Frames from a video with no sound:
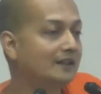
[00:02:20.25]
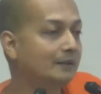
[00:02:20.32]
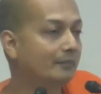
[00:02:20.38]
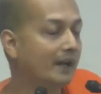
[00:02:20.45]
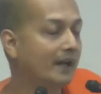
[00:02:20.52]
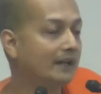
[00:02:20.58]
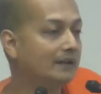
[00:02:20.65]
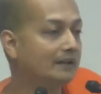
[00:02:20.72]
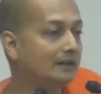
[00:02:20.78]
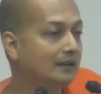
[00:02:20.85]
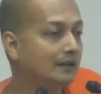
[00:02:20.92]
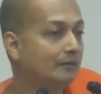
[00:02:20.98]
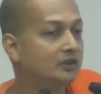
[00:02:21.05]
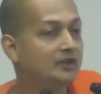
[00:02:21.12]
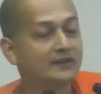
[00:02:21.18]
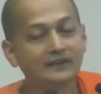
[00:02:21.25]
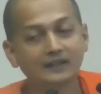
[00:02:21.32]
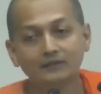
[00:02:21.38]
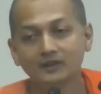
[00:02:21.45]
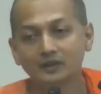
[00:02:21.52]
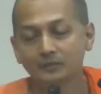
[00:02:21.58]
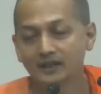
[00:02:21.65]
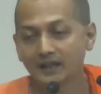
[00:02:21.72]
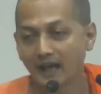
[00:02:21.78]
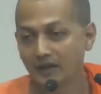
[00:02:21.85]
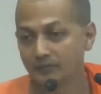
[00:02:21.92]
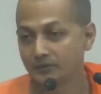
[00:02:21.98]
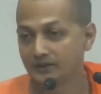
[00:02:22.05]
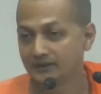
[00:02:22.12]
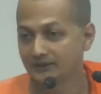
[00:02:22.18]
the mind which is giving me
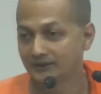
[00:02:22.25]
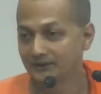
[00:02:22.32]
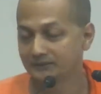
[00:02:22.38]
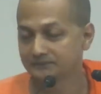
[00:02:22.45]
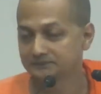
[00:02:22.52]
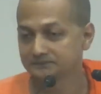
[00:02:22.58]
happiness.